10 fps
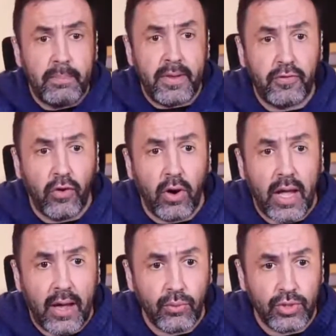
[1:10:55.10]

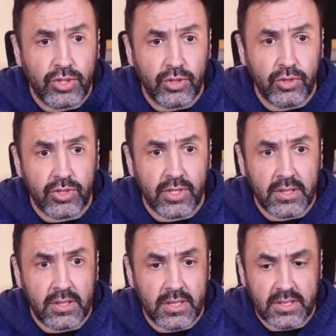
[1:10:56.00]
before I was
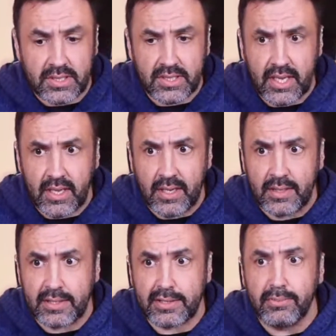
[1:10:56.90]
using these
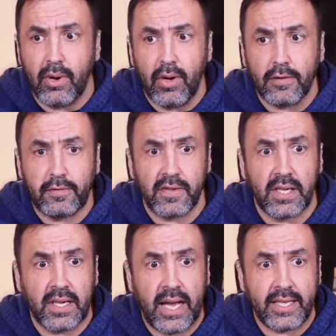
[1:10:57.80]
small
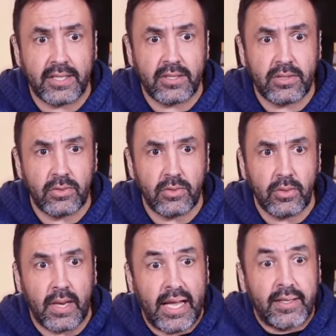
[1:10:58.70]
floodlights
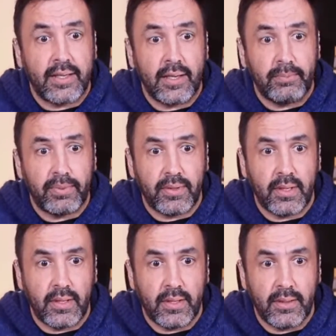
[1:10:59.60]
to lighten up
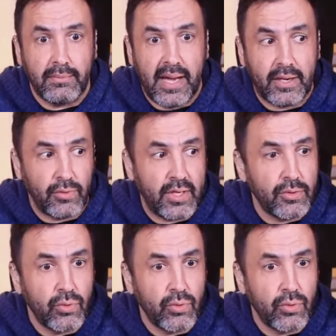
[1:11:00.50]
my green